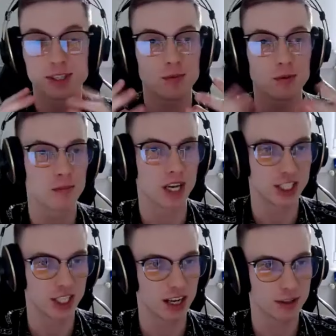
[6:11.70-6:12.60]
about my
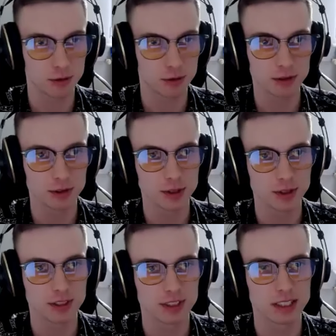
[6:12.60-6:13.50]
childhood.
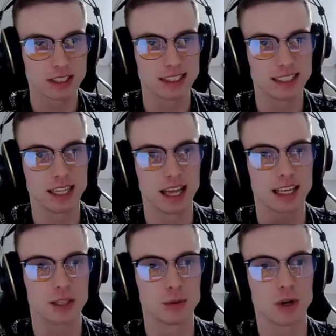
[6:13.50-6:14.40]

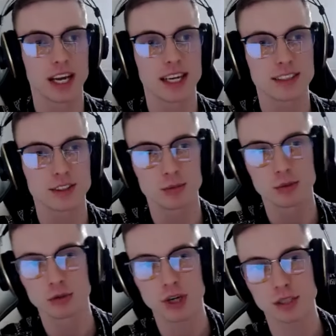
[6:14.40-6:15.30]
Like, I had some
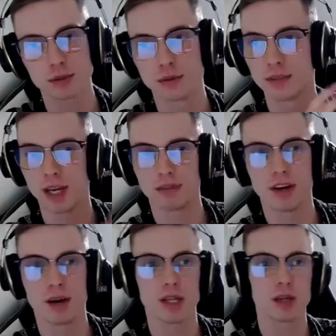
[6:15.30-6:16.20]
struggles in my
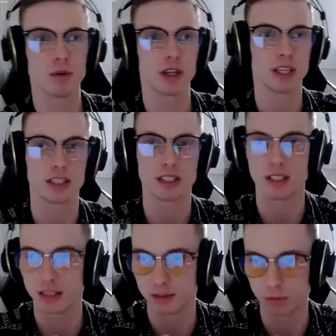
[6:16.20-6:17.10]
family when
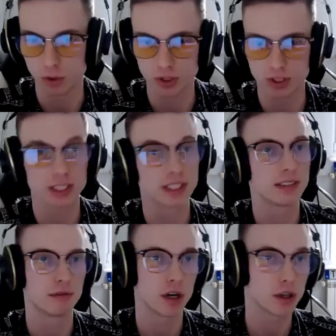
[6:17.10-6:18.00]
I was
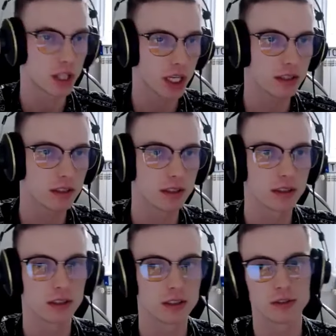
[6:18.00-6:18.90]
13
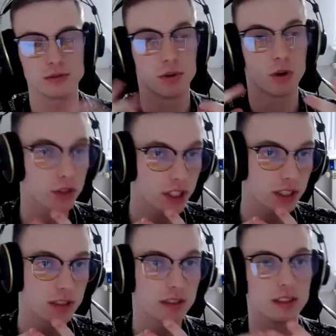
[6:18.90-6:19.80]
to
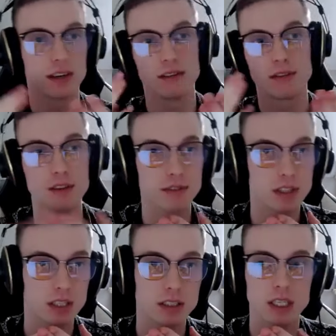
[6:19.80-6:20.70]
14,
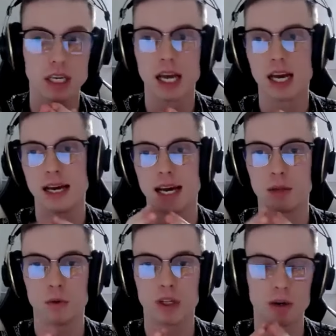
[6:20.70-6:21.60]
15.
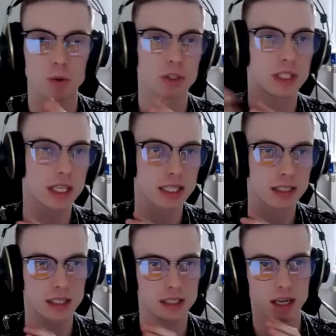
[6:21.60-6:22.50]
And when I was
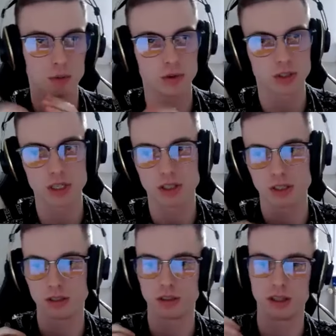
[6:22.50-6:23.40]
16, I was
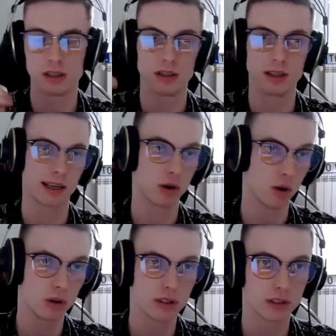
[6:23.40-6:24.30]
little, like,
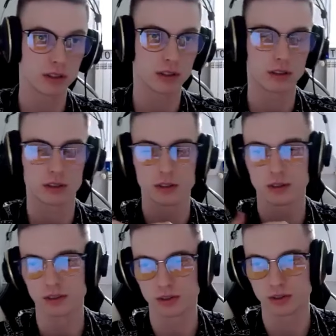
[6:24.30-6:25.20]
older.
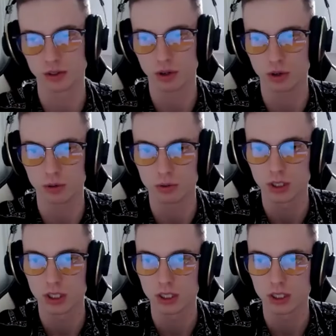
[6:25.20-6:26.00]
So